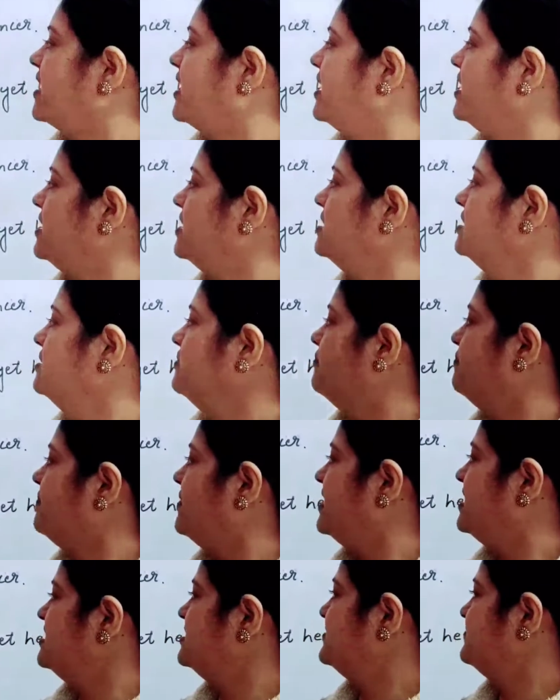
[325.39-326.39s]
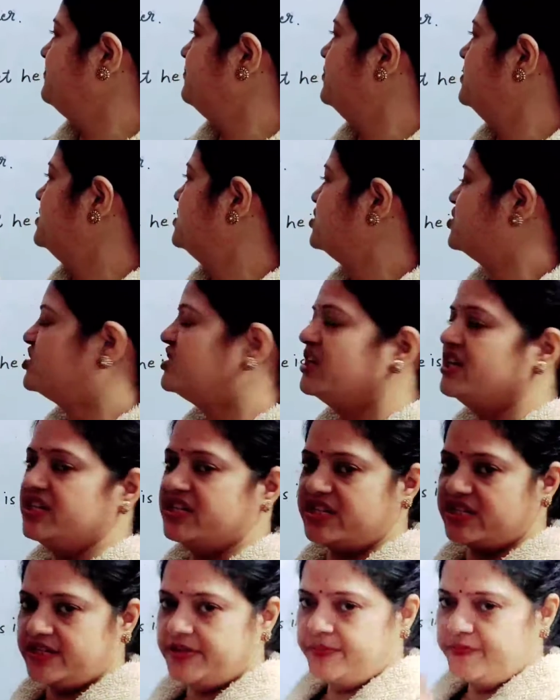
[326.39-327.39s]
in peaceful
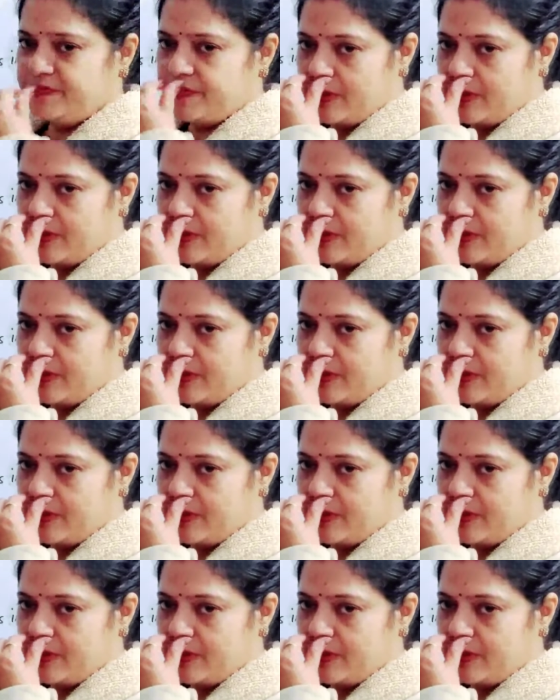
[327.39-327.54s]
state.